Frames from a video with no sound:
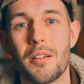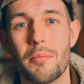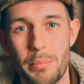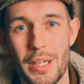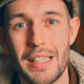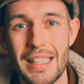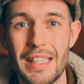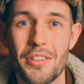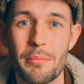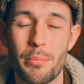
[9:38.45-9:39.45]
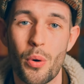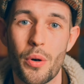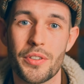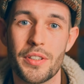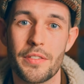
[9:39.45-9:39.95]
but it is
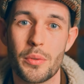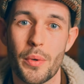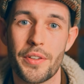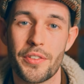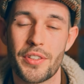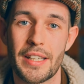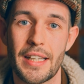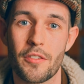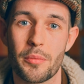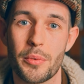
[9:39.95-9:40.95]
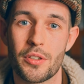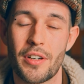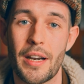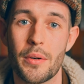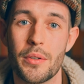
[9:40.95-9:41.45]
important if you want to stand out from the
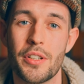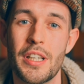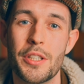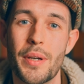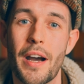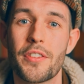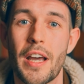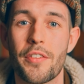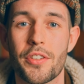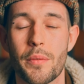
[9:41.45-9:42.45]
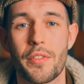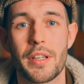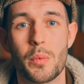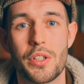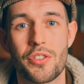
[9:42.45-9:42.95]
crowd. You have to have
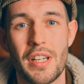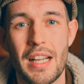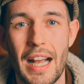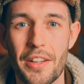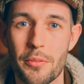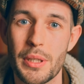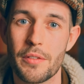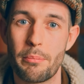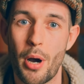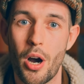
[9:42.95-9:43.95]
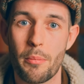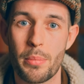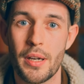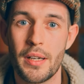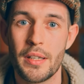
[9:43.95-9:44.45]
something which has a bit of a pop.